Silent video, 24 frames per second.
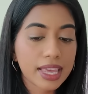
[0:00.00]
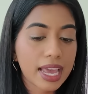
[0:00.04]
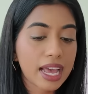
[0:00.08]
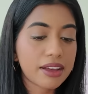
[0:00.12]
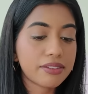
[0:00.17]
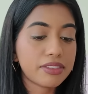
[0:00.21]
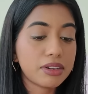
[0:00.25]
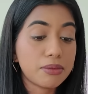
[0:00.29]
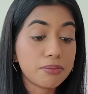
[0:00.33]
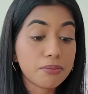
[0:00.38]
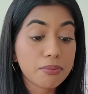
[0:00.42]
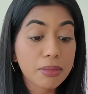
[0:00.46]
They
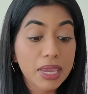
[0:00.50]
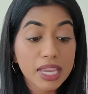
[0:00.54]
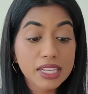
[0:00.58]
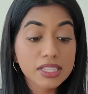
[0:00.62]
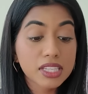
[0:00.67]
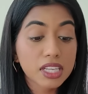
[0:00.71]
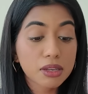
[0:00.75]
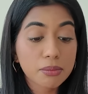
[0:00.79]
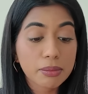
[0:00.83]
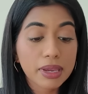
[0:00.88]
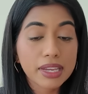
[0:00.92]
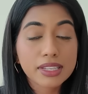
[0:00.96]
have an
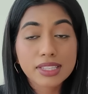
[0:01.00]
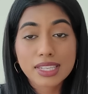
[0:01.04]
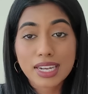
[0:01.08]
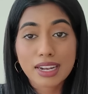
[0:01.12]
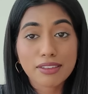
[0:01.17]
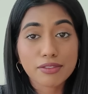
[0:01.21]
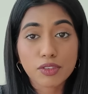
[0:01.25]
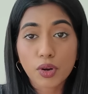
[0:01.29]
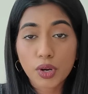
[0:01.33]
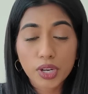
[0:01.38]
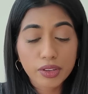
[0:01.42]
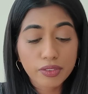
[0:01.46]
amazing mix and
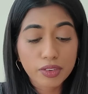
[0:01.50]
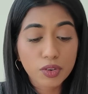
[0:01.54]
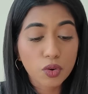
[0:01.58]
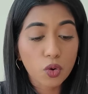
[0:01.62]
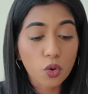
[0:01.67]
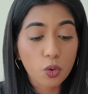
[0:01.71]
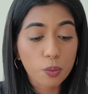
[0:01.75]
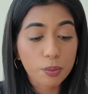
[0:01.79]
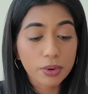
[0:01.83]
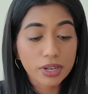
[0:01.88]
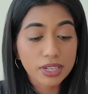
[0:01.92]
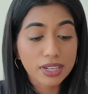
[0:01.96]
I've not even
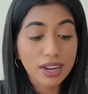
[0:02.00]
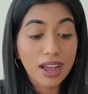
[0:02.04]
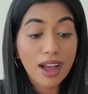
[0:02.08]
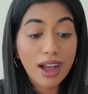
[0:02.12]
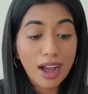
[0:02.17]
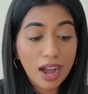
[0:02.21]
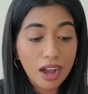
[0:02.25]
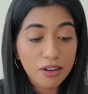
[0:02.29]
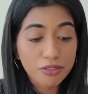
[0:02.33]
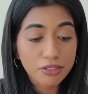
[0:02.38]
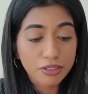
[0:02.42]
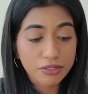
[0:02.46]
opened
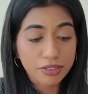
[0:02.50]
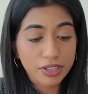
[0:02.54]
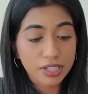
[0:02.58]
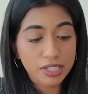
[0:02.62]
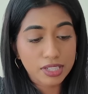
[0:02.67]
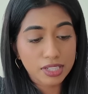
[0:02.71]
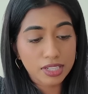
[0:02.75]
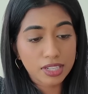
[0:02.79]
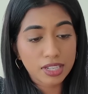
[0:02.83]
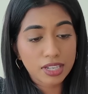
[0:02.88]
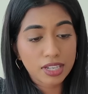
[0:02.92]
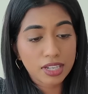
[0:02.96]
half of it.